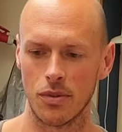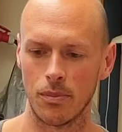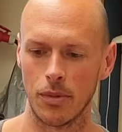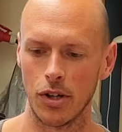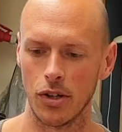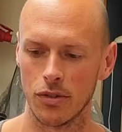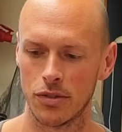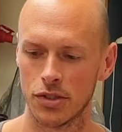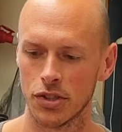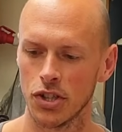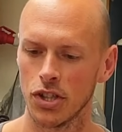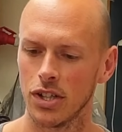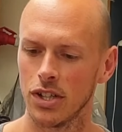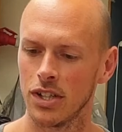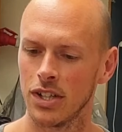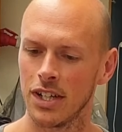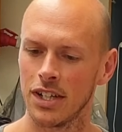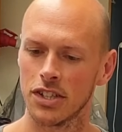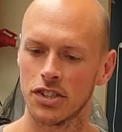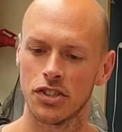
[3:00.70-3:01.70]
motor, and
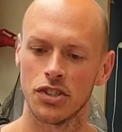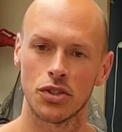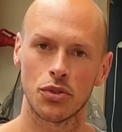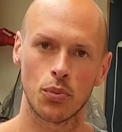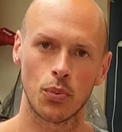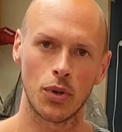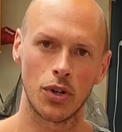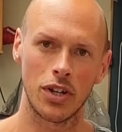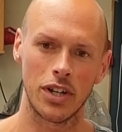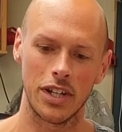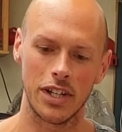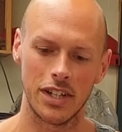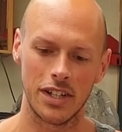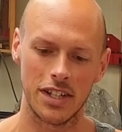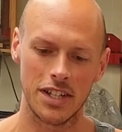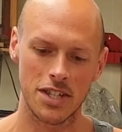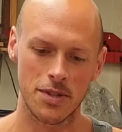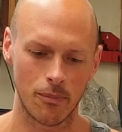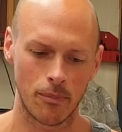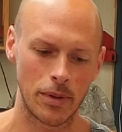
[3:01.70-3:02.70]
that's just one in
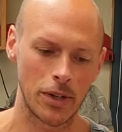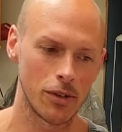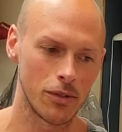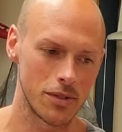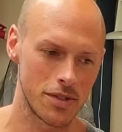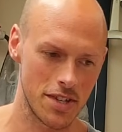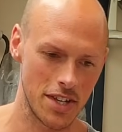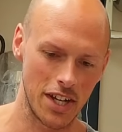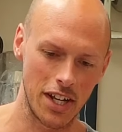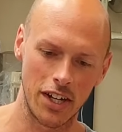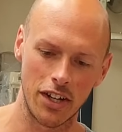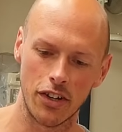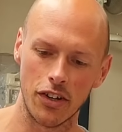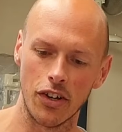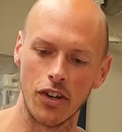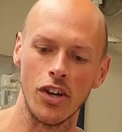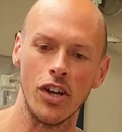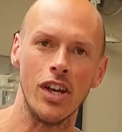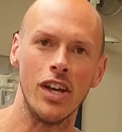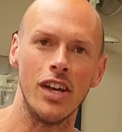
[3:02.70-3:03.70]
this belt sander.